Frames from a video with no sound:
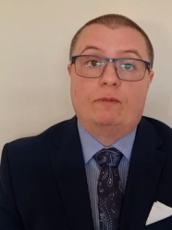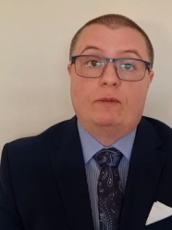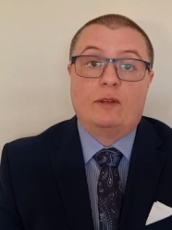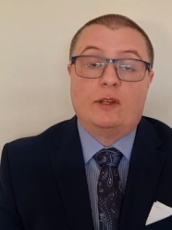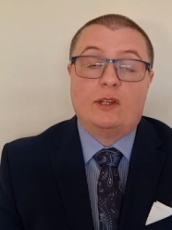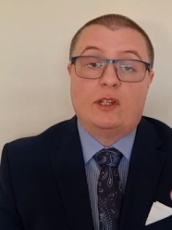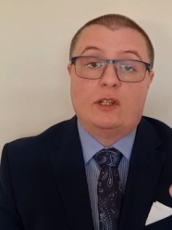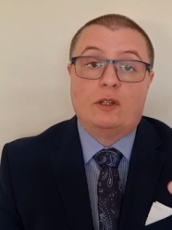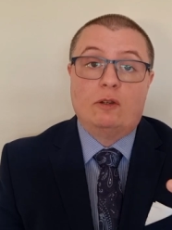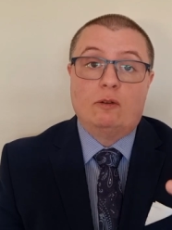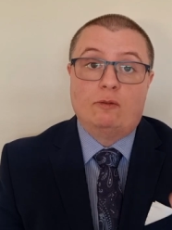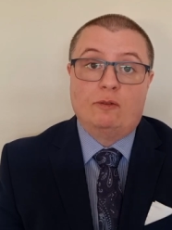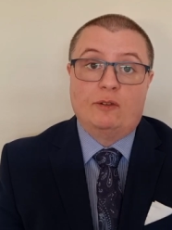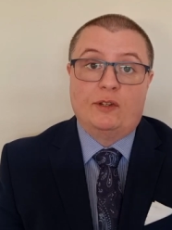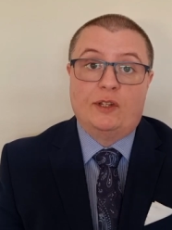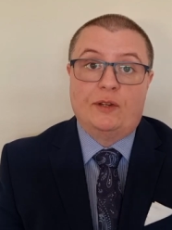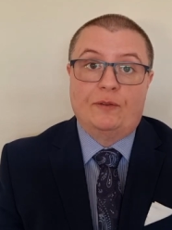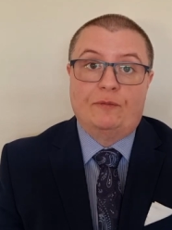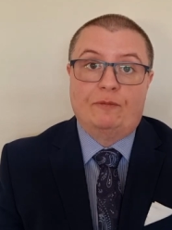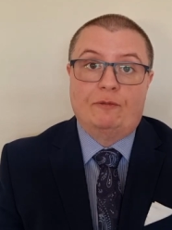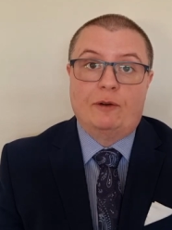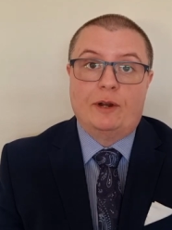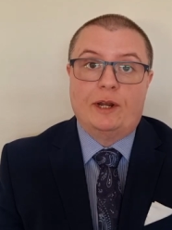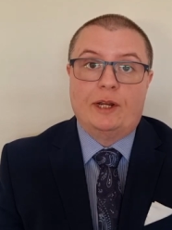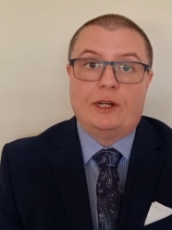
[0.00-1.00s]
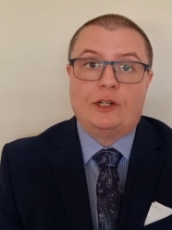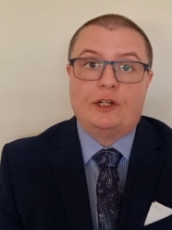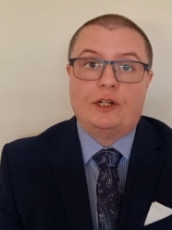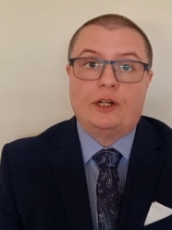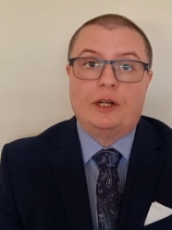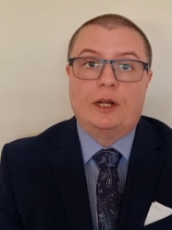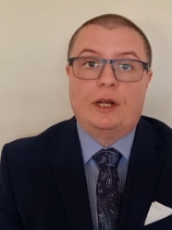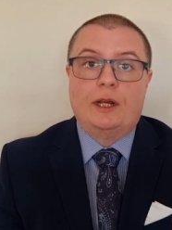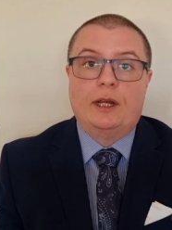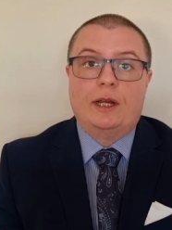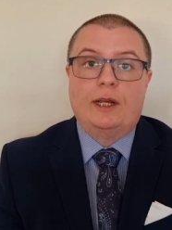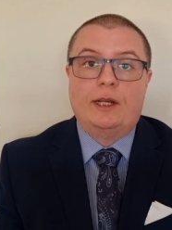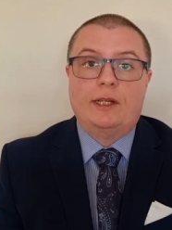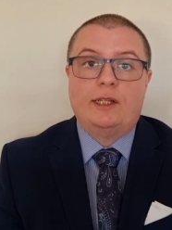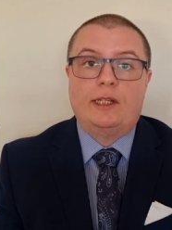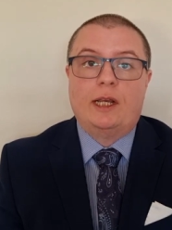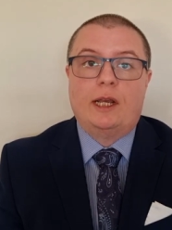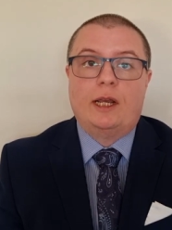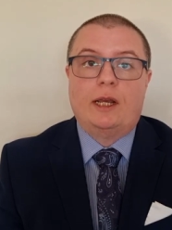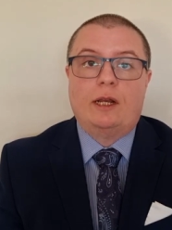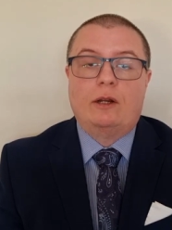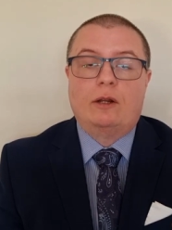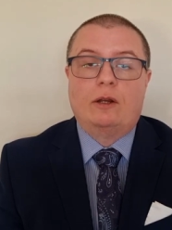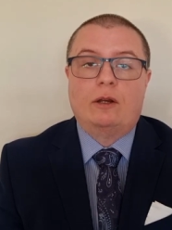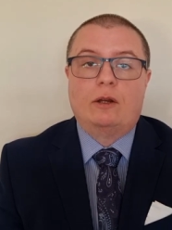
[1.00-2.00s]
the source of which is
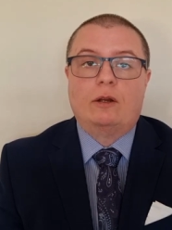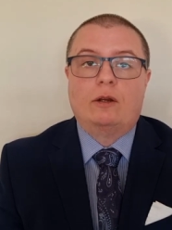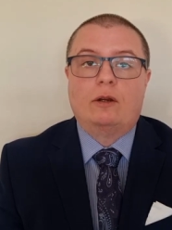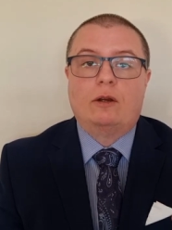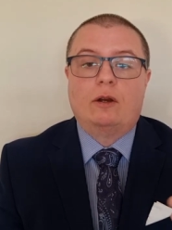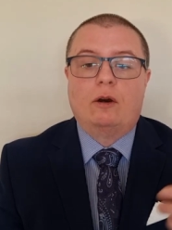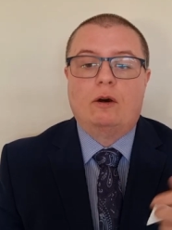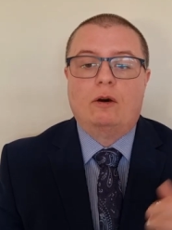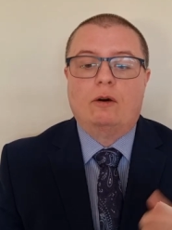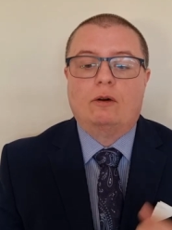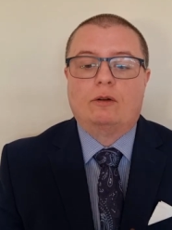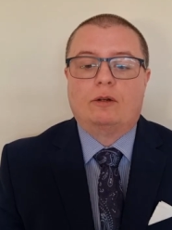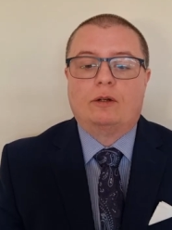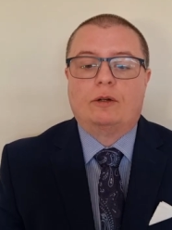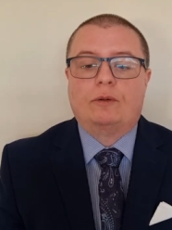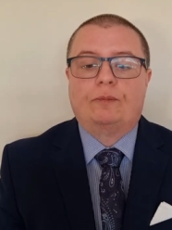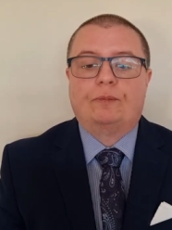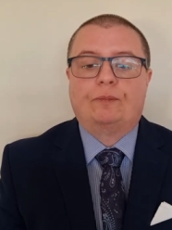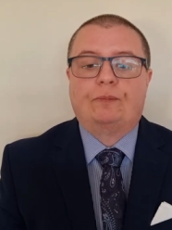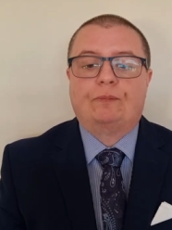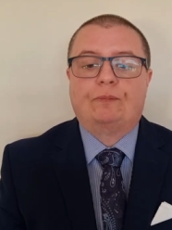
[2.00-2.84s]
in God.